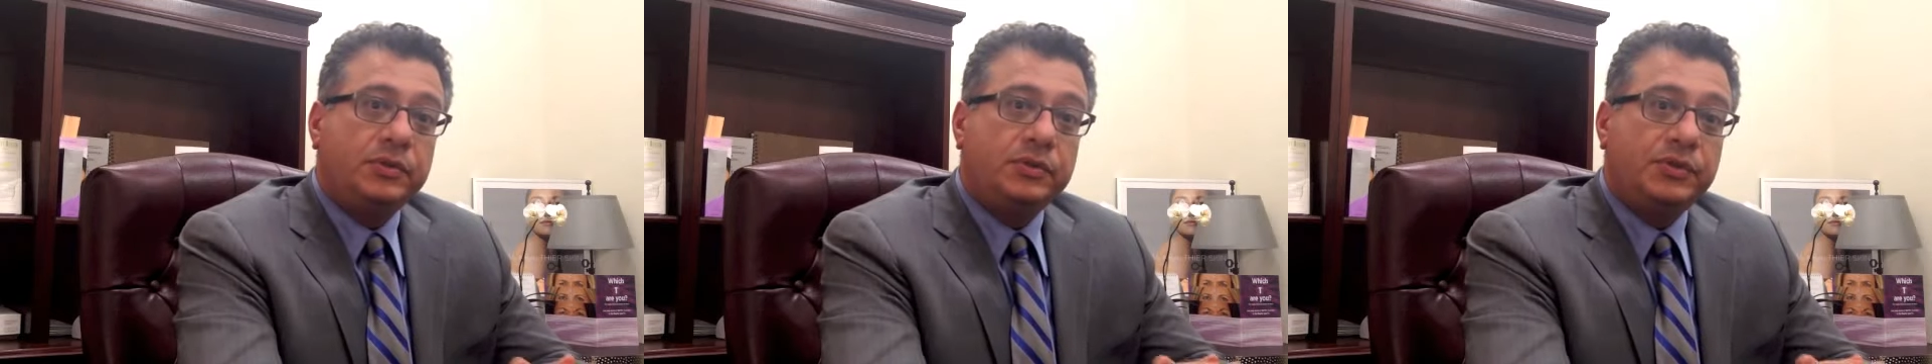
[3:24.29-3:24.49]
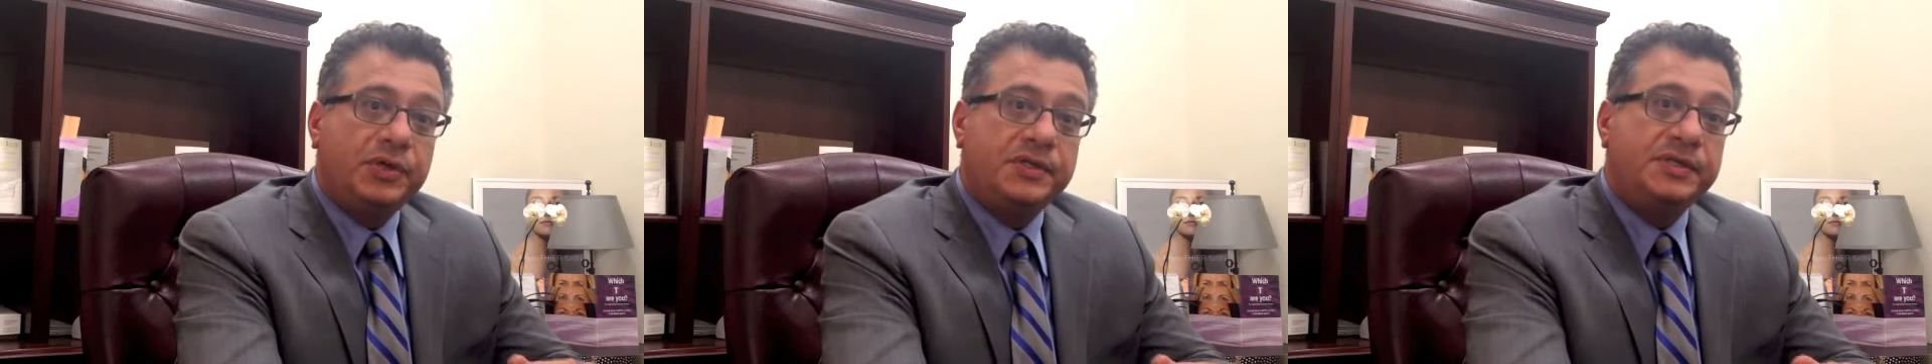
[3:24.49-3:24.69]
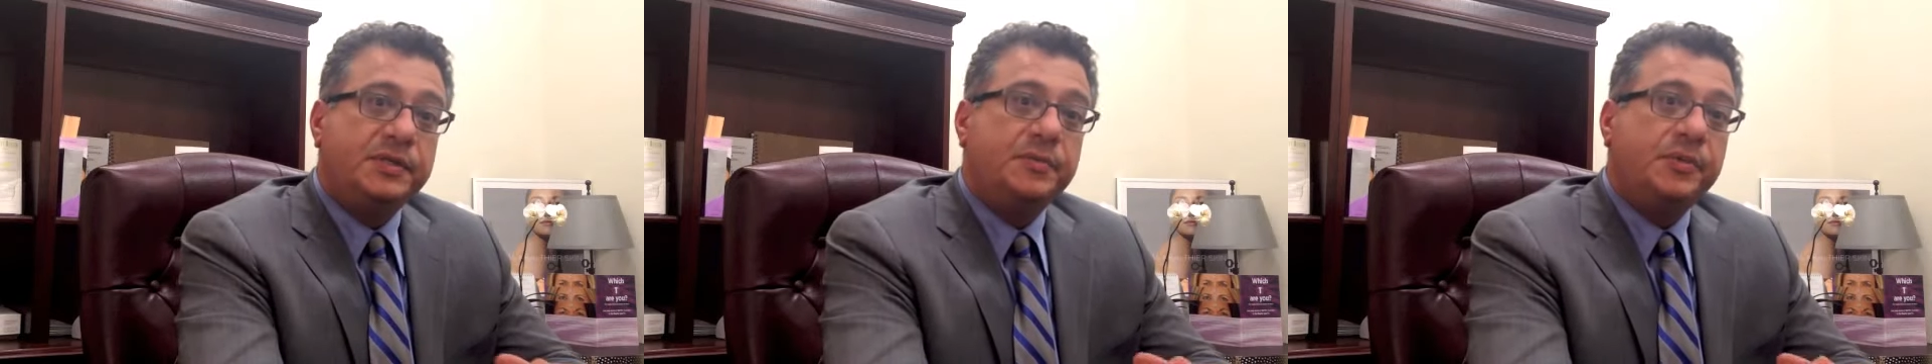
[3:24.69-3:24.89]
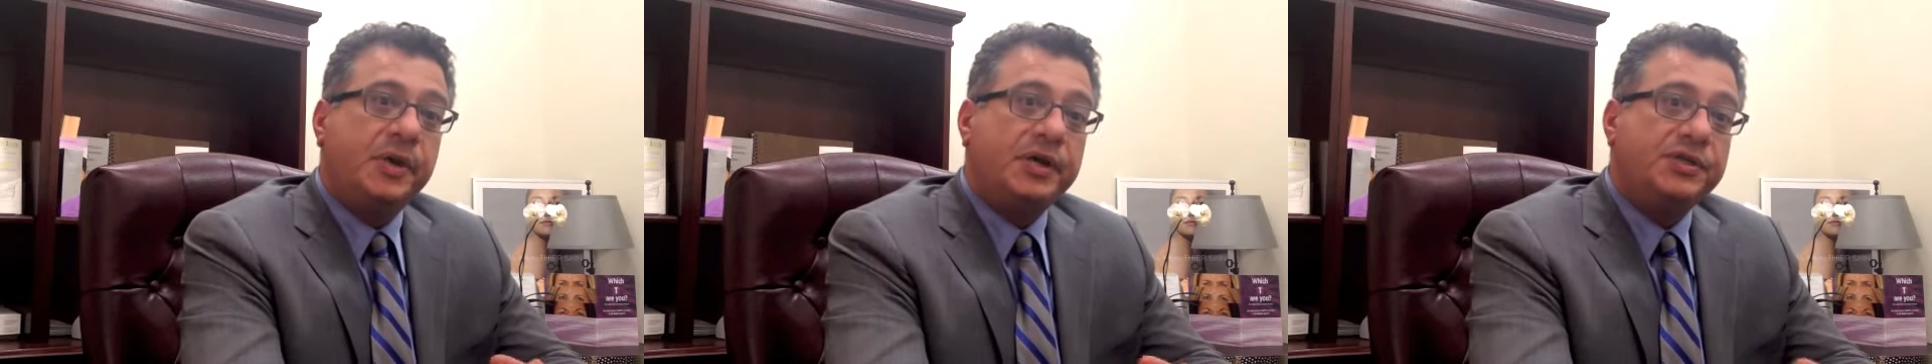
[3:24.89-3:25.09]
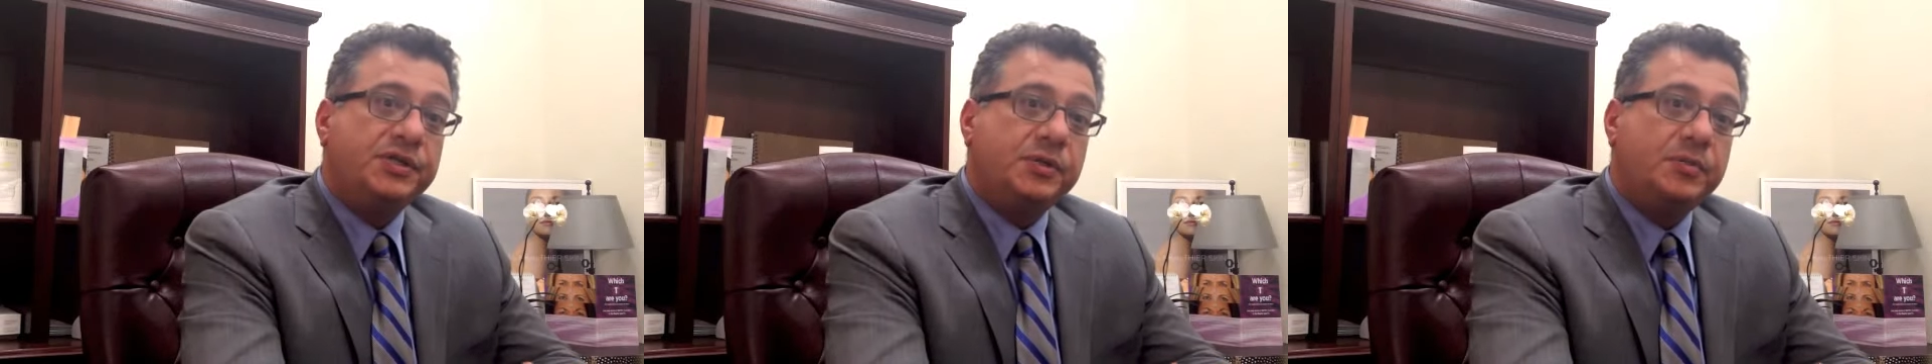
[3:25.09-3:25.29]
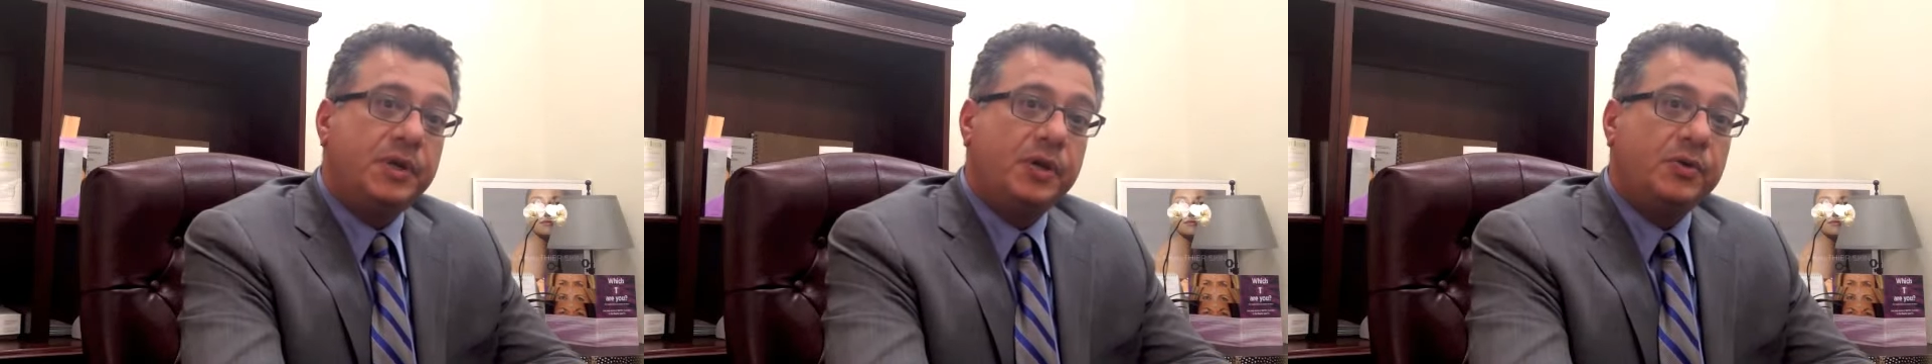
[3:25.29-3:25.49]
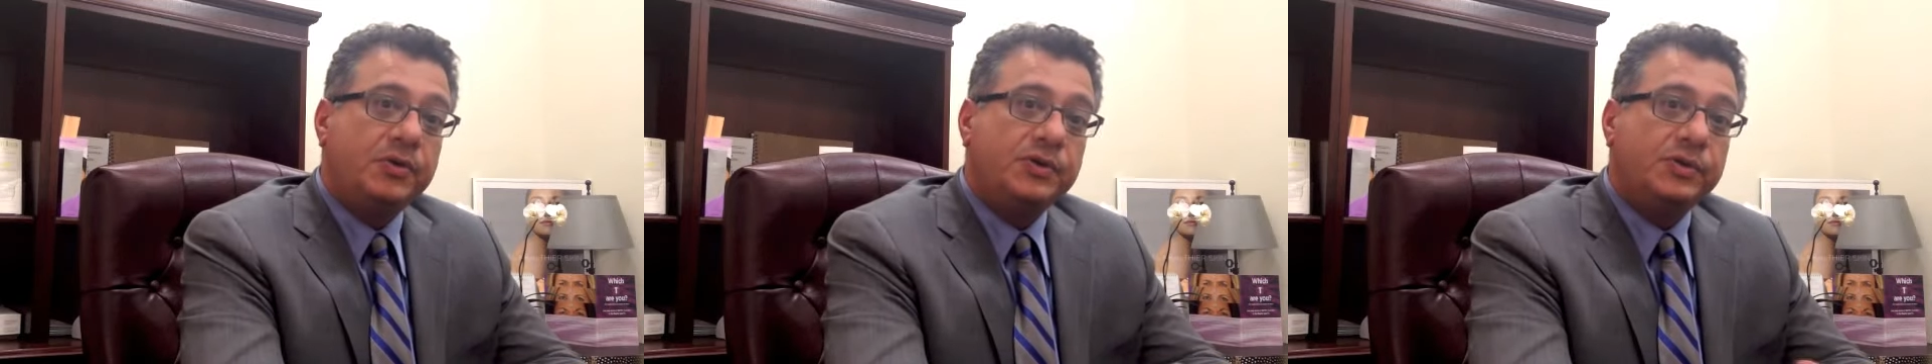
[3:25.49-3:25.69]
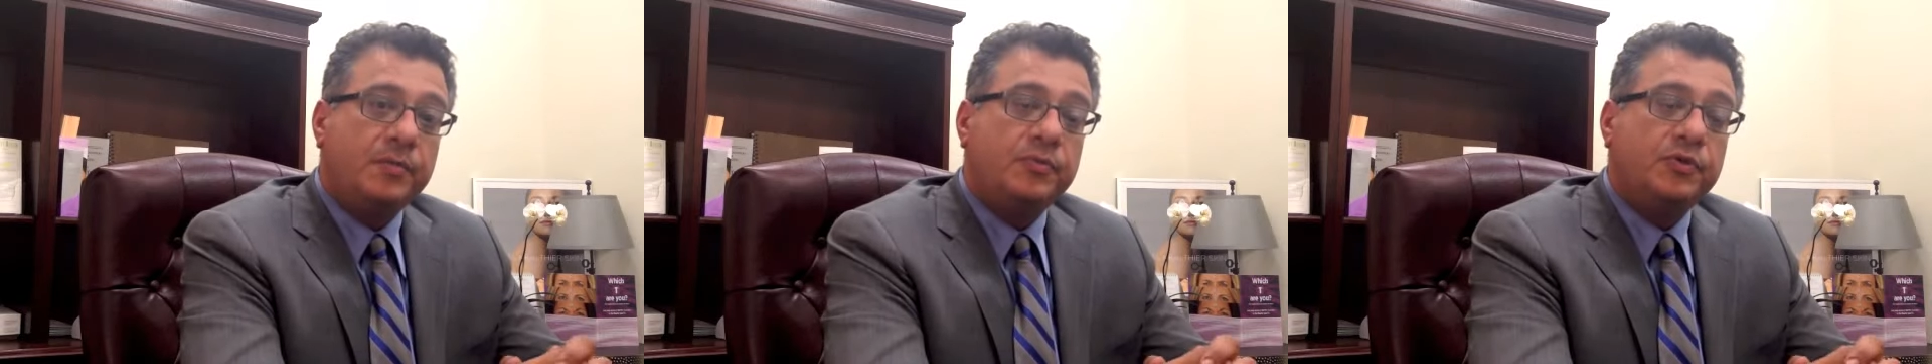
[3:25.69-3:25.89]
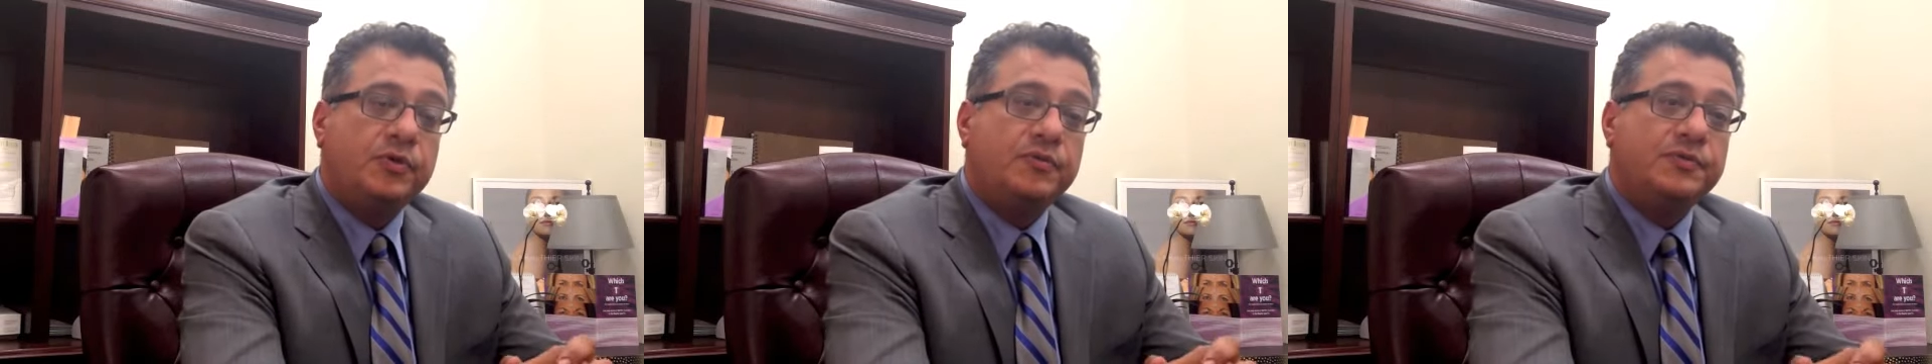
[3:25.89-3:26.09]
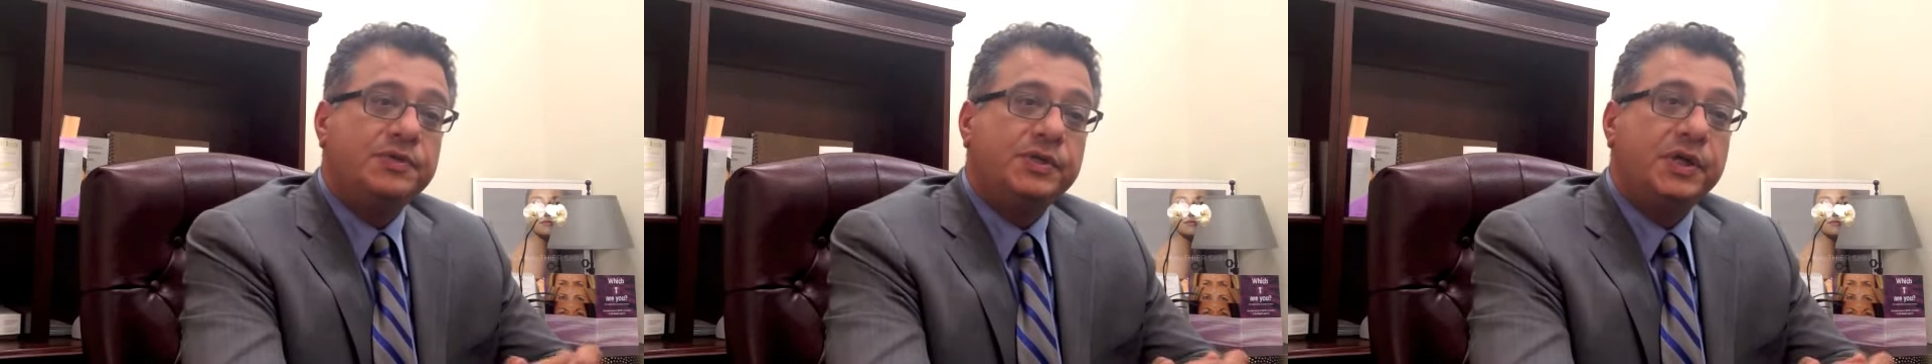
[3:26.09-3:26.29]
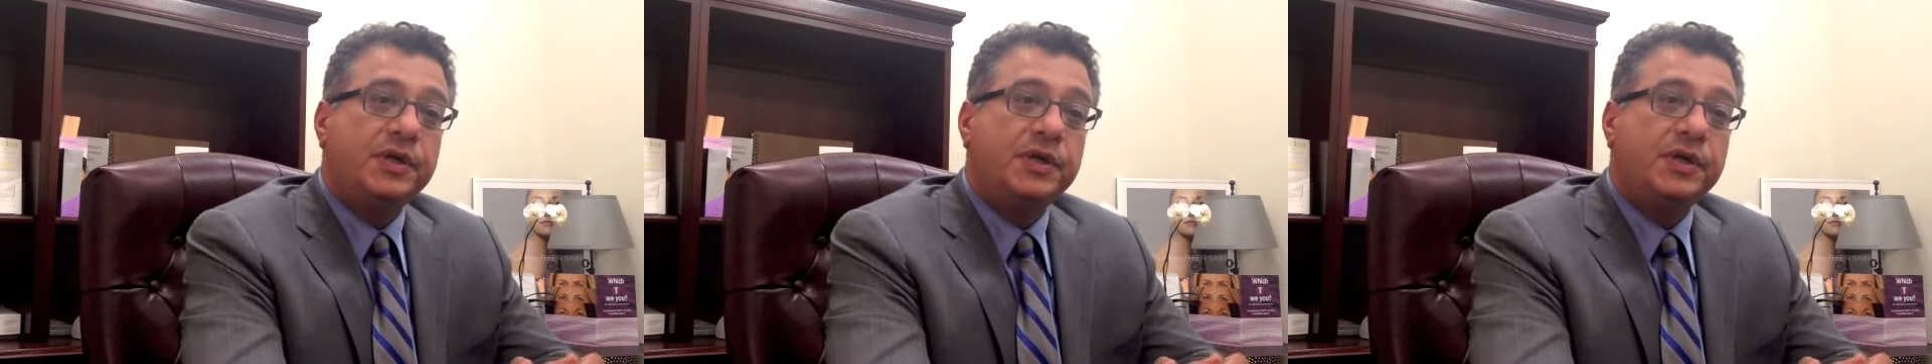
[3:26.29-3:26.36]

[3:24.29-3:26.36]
treats depression but also improves